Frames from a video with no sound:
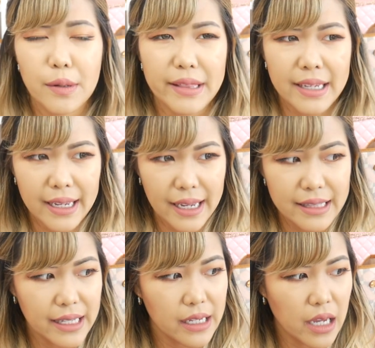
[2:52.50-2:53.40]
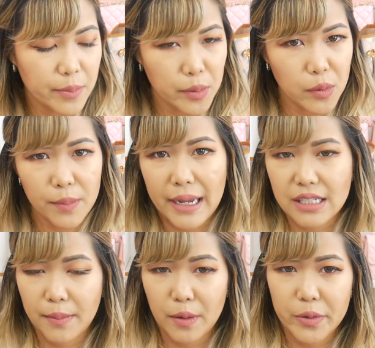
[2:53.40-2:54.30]
I think I had like a couple more bags
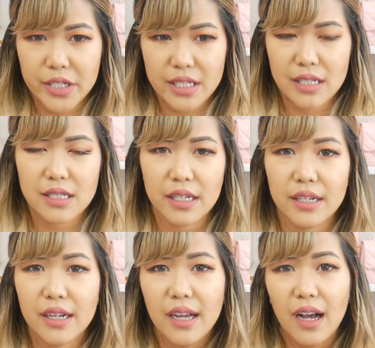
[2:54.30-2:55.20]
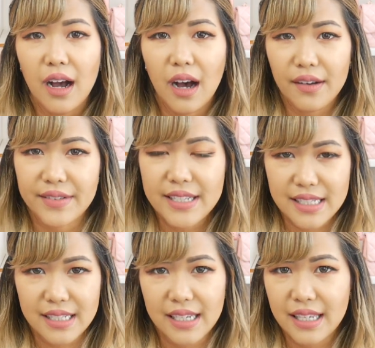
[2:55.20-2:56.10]
on my wish list this year.
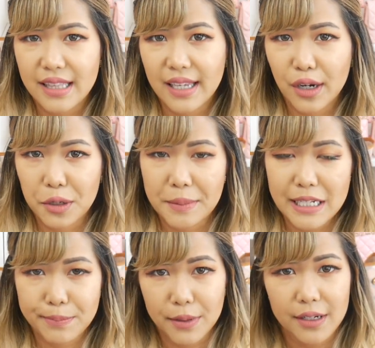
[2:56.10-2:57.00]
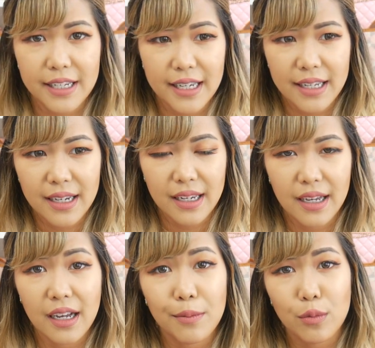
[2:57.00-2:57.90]
Obviously, the Hermes Birkin
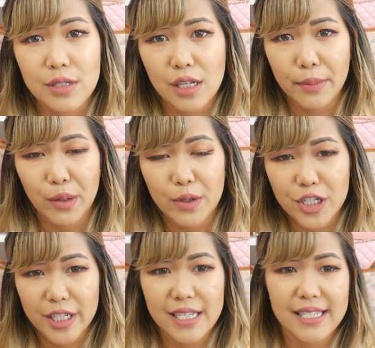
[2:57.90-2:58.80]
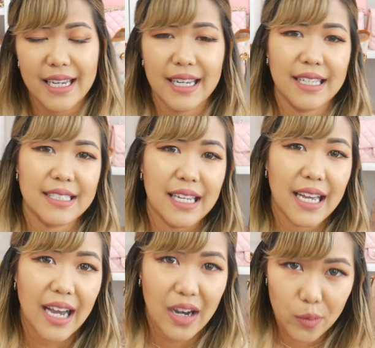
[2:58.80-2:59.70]
was on my wish list, and
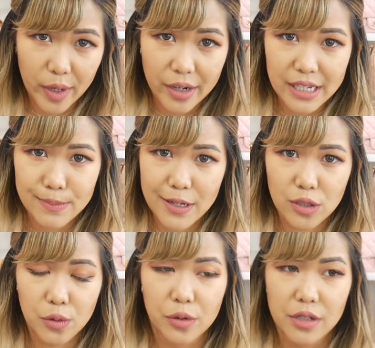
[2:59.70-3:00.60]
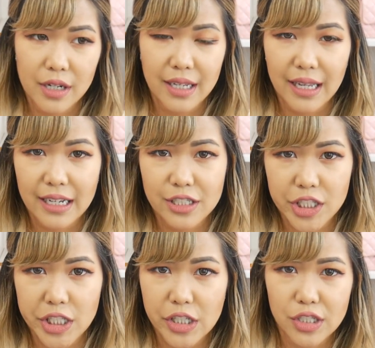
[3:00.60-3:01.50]
we already special ordered it last
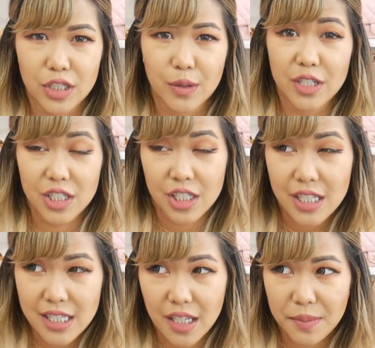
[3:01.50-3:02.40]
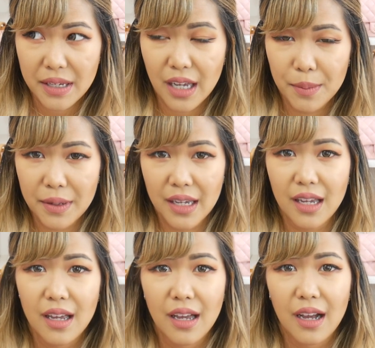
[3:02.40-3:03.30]
year, so it should still
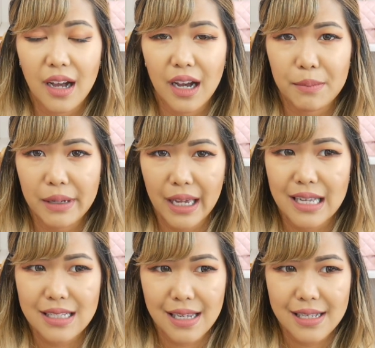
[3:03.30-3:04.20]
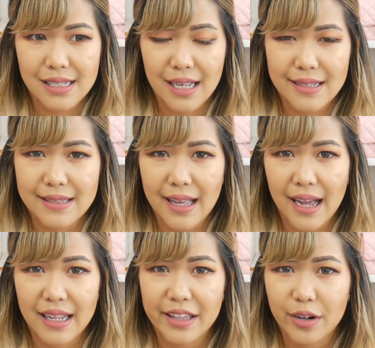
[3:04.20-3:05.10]
coming. My essay says
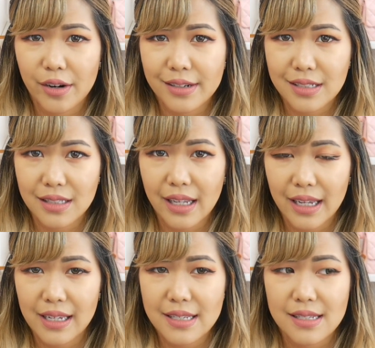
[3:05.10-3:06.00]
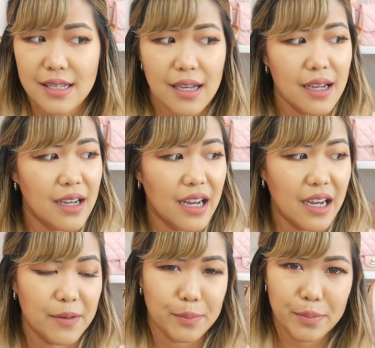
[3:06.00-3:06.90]
that there are delays
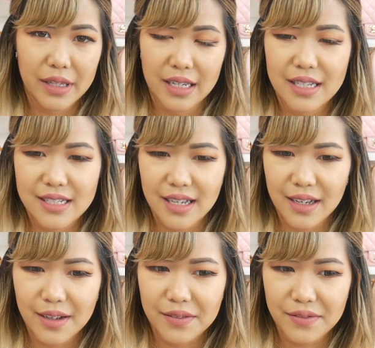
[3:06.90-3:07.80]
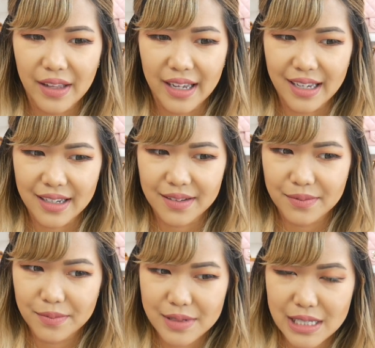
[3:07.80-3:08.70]
because of like
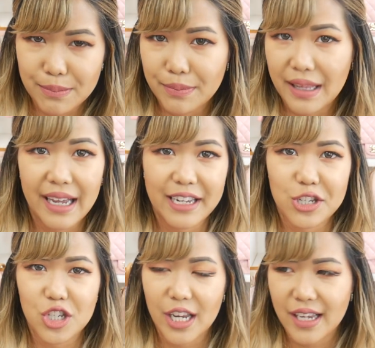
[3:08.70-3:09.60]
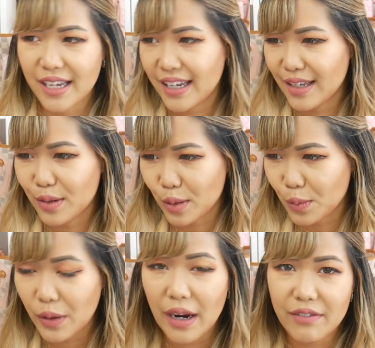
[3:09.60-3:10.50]
supply chain or
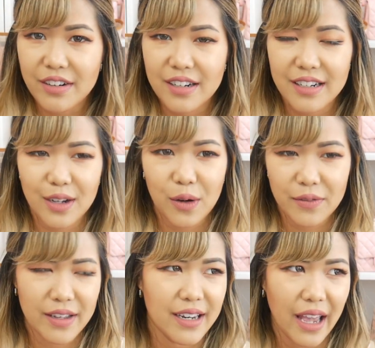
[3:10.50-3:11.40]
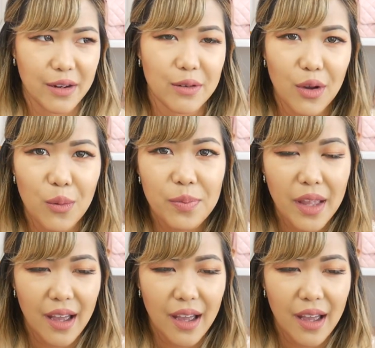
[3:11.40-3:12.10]
whatever, COVID, I don't know.